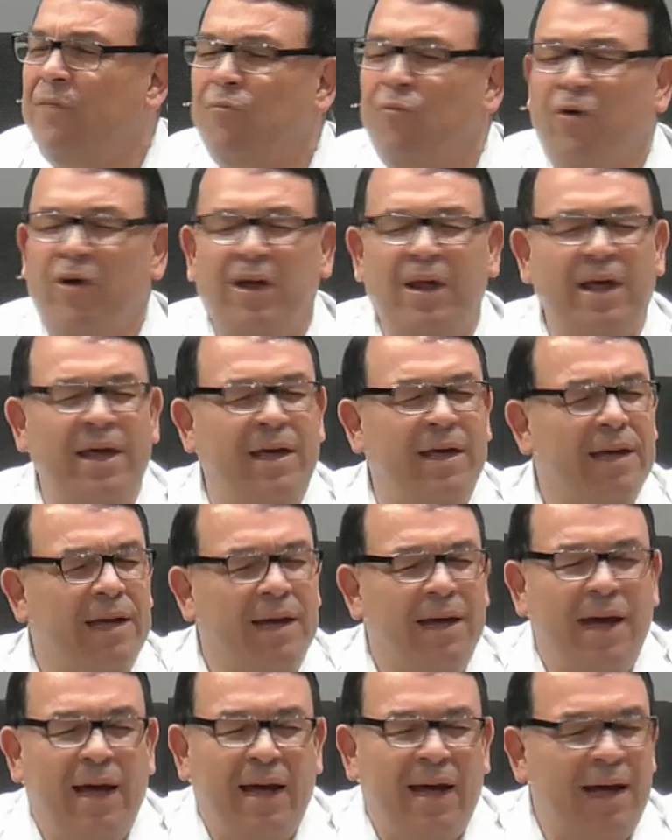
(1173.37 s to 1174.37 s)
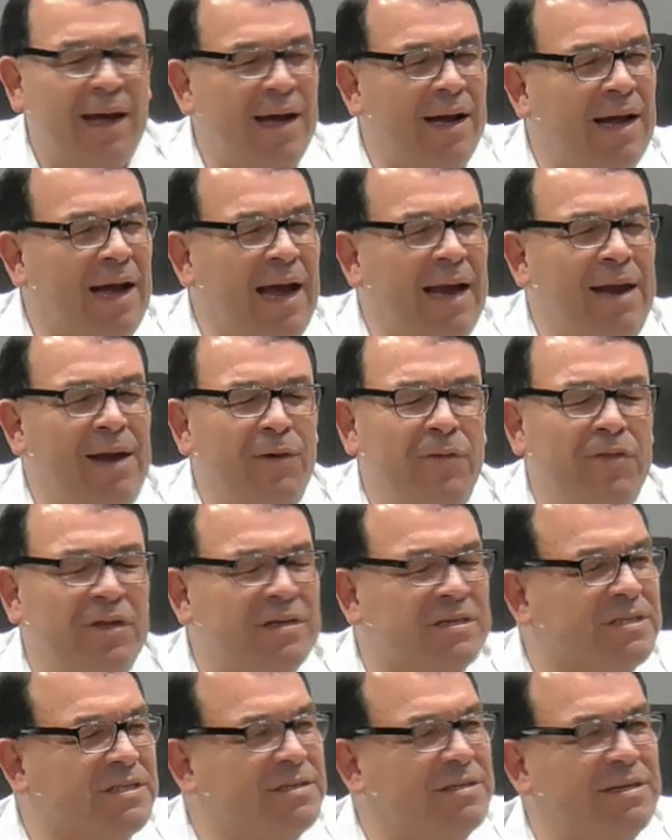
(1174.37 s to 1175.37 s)
really, I know
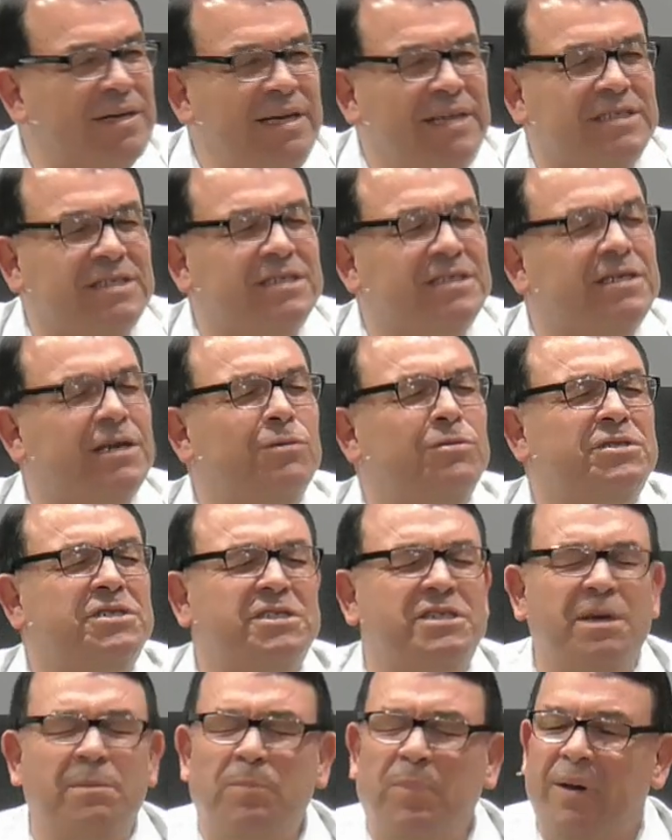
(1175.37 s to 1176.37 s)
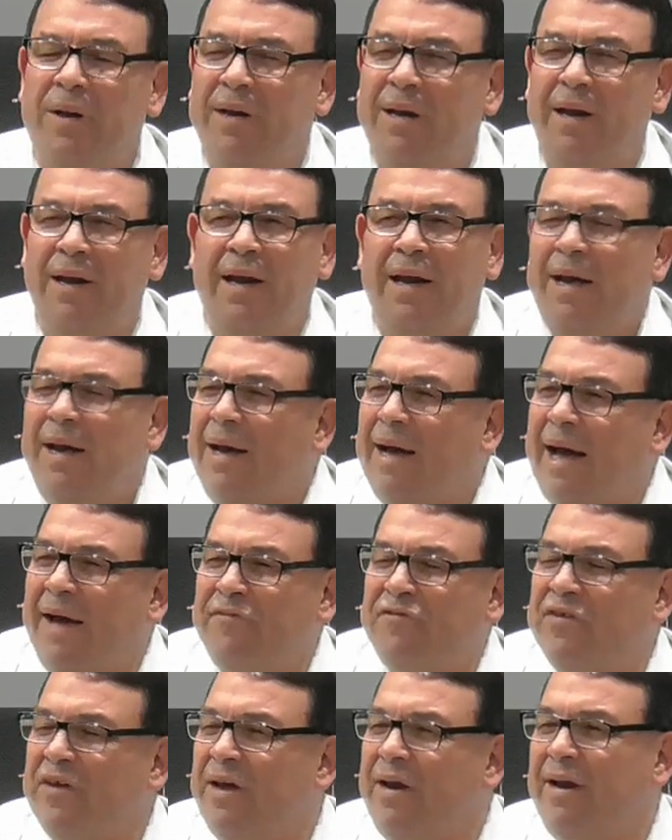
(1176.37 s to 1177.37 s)
this, it's so simple, and I've
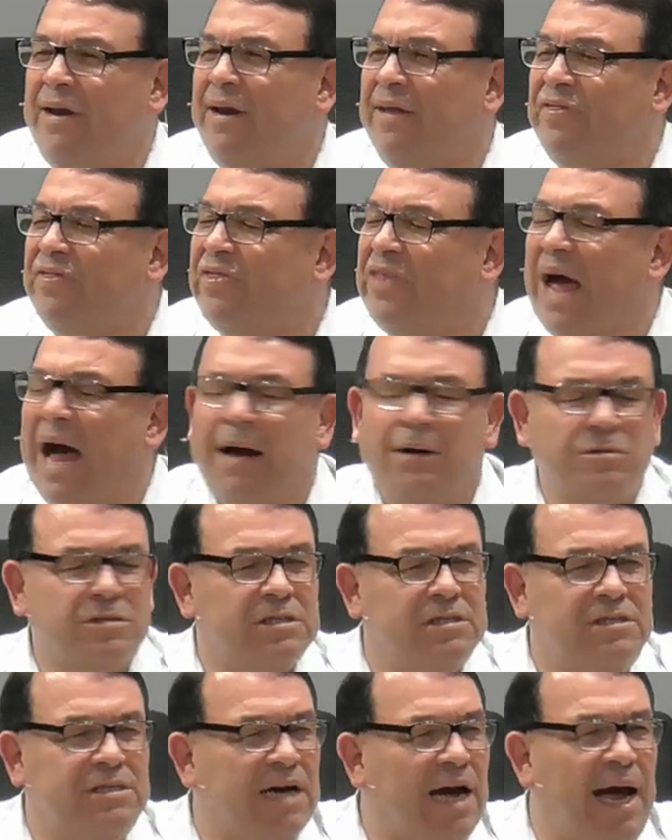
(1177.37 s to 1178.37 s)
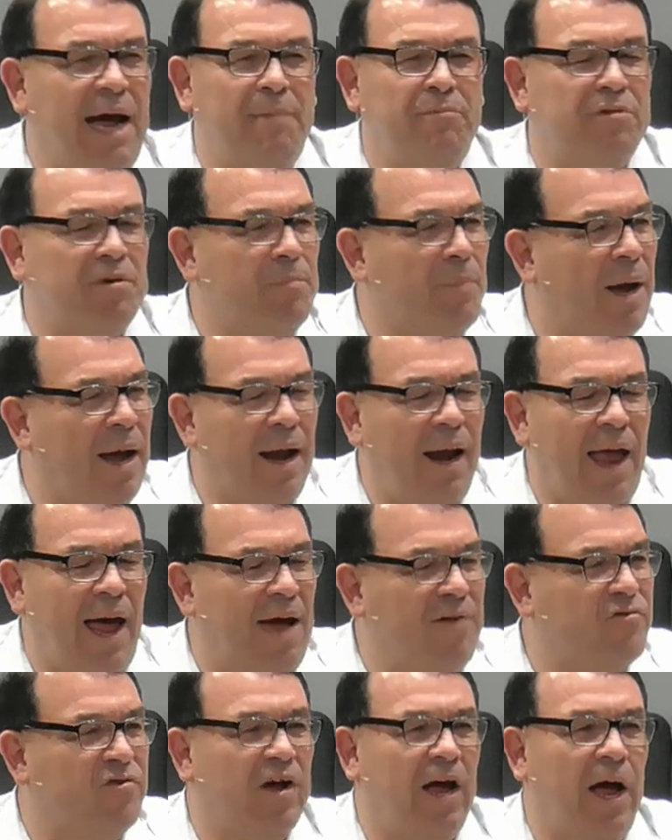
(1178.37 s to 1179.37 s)
said it a thousand times in my
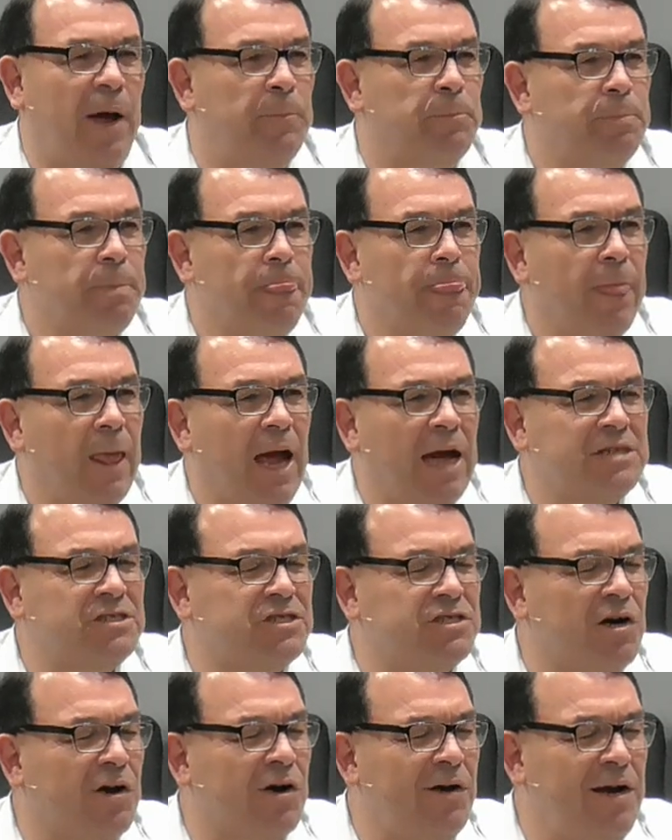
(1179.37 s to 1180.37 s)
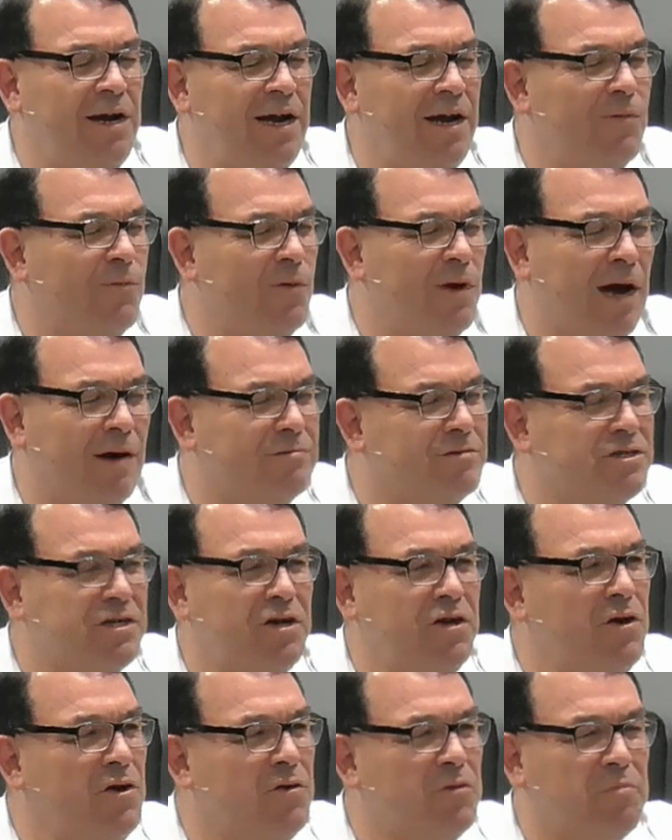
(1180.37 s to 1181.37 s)
lifetime. I started it when I was a
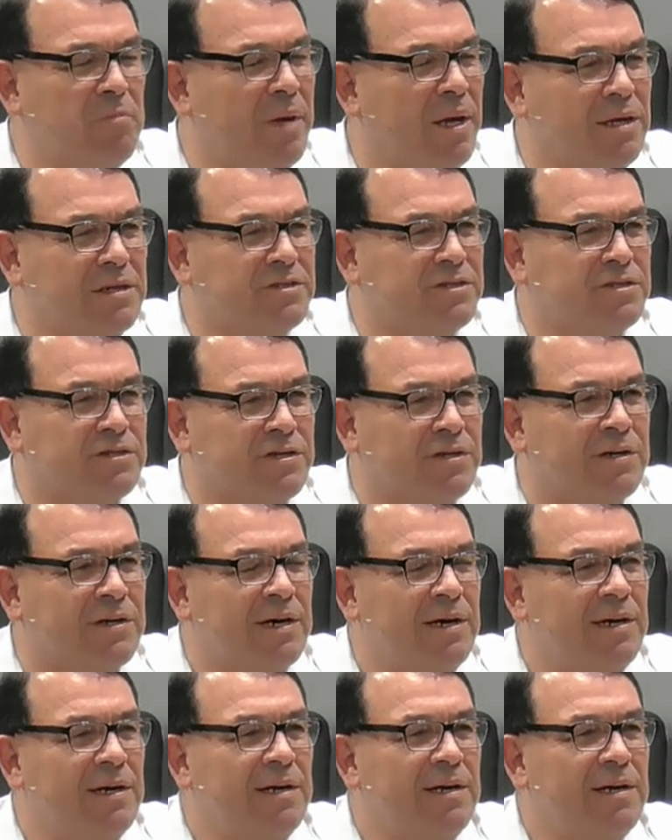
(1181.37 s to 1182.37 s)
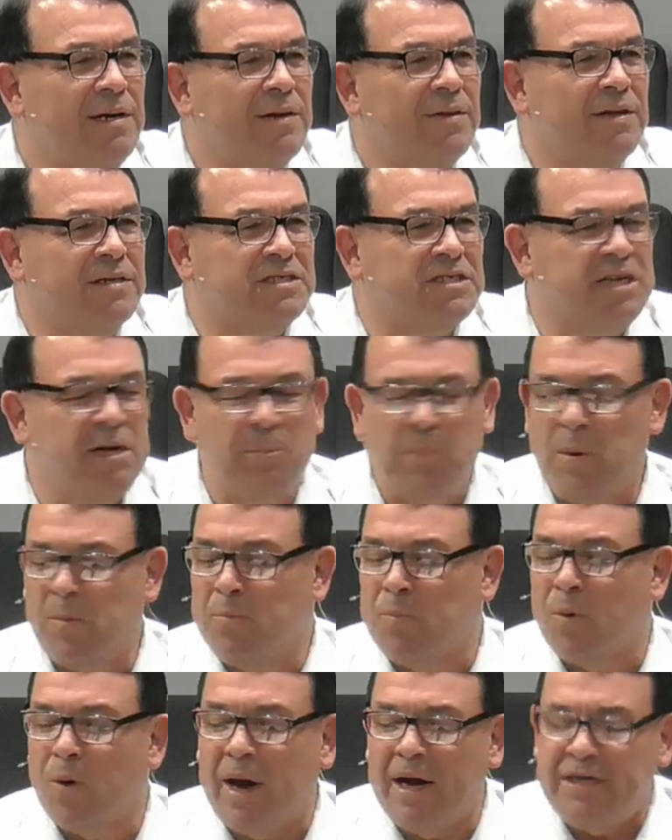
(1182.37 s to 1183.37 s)
youth minister. The simple
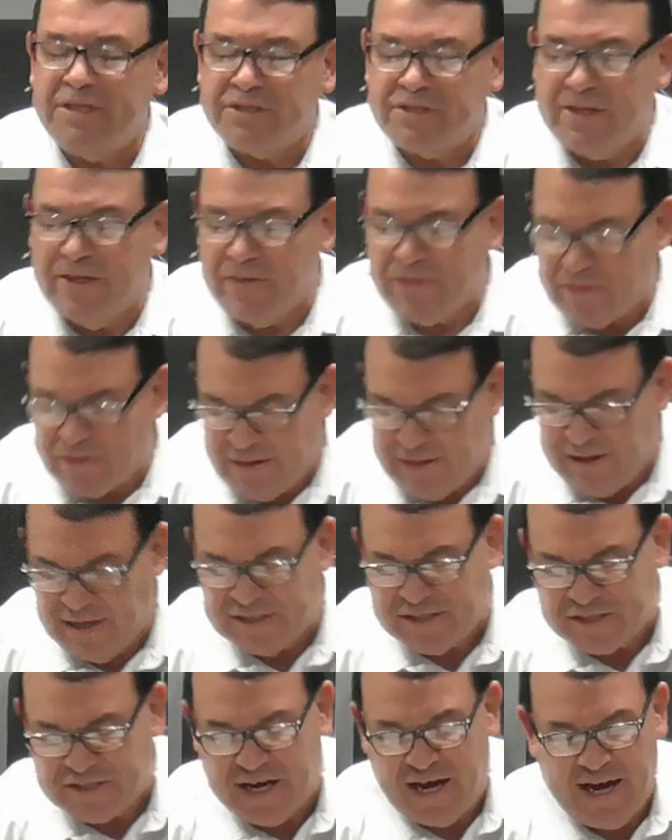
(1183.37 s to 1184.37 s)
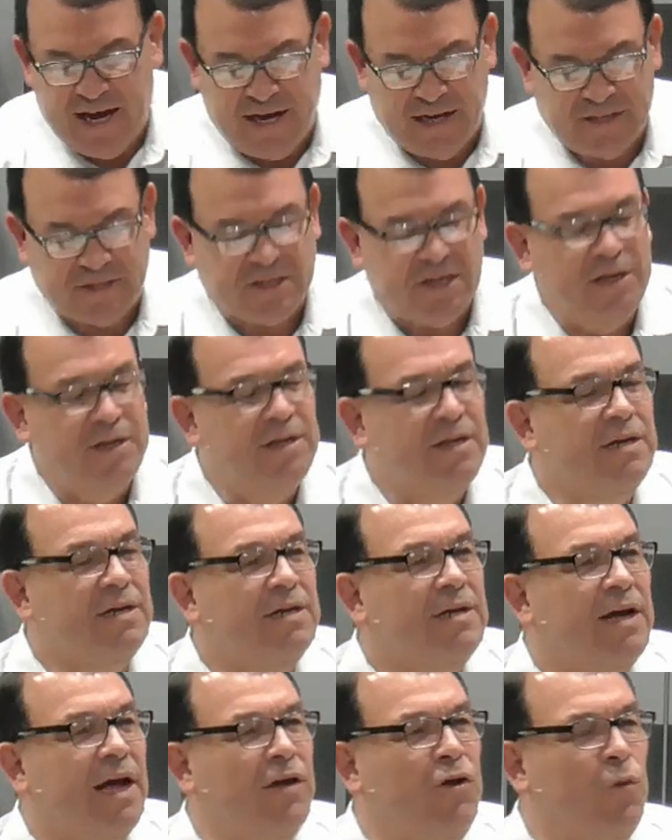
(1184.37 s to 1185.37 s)
bracelet that says,
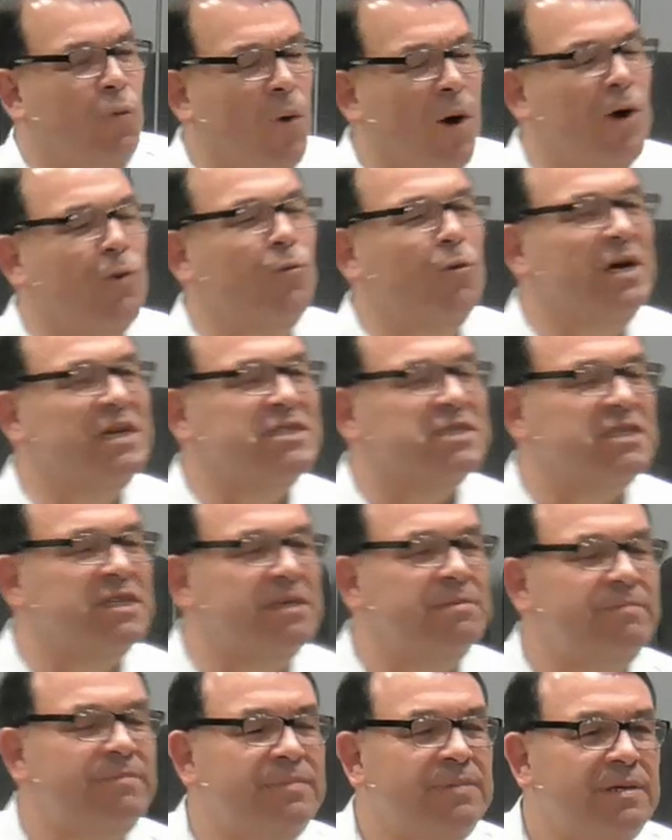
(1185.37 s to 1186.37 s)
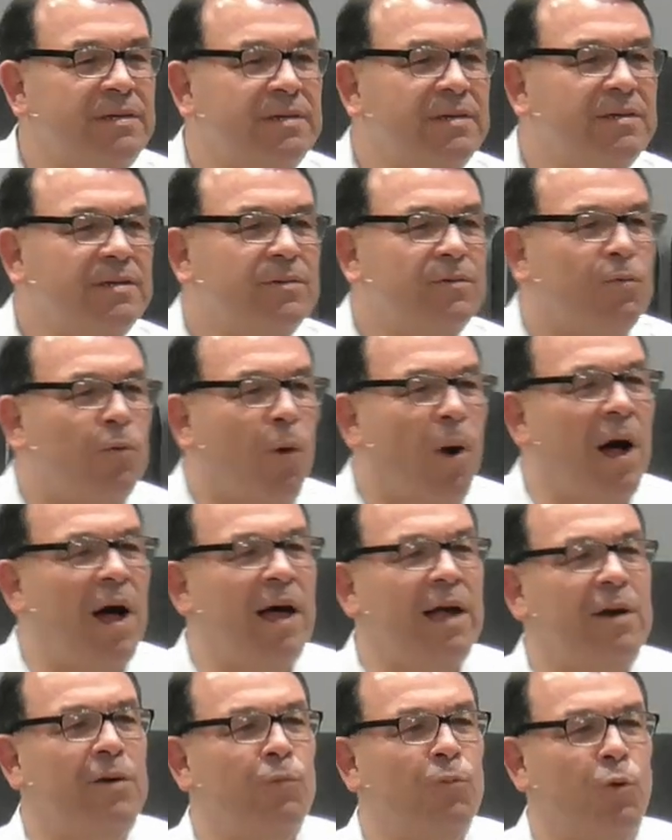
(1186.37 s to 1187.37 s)
You want wisdom?
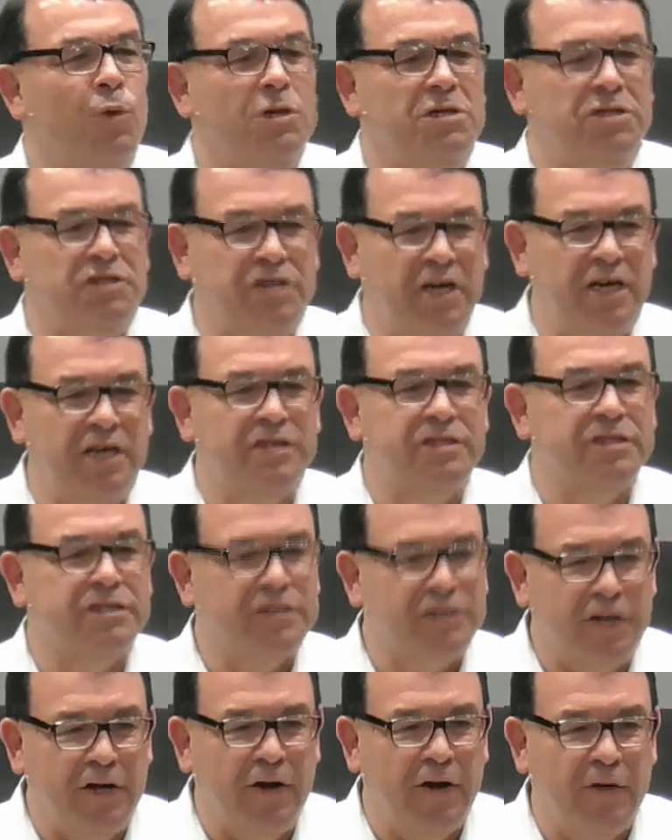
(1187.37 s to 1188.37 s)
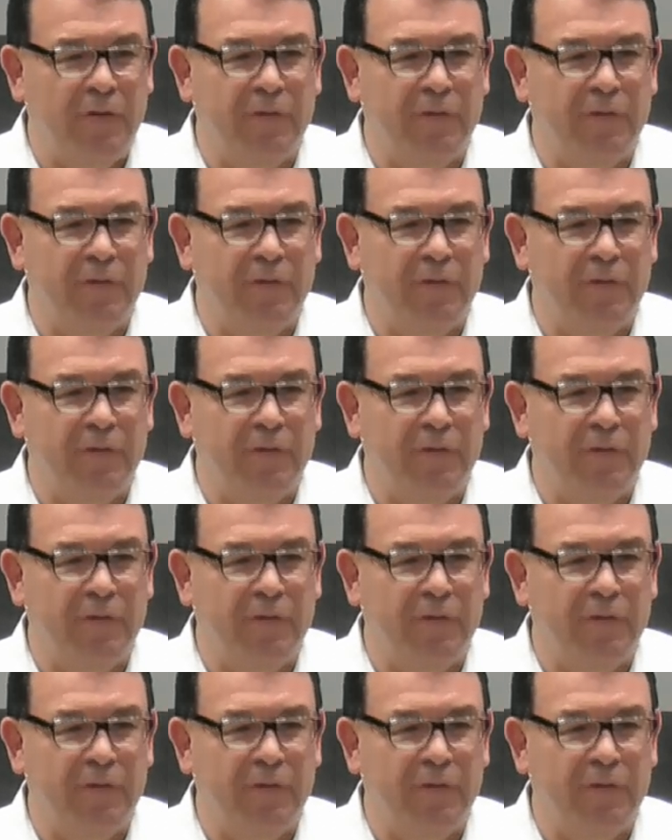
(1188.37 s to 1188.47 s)
What would Jesus do?